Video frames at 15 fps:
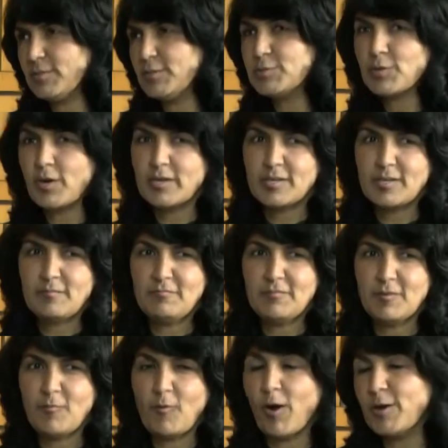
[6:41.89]
In short term,
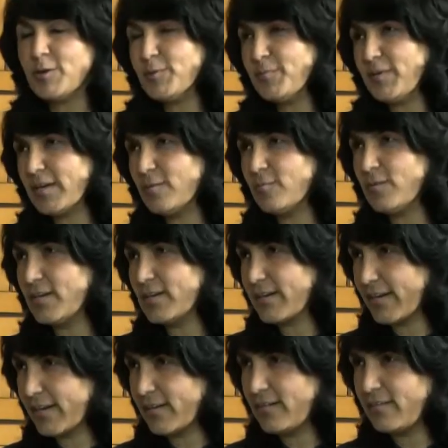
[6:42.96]
we want to make a world
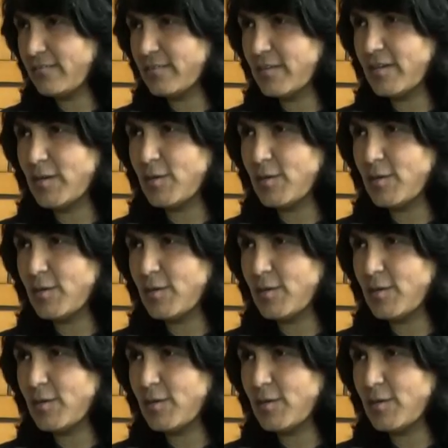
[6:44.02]
record. We are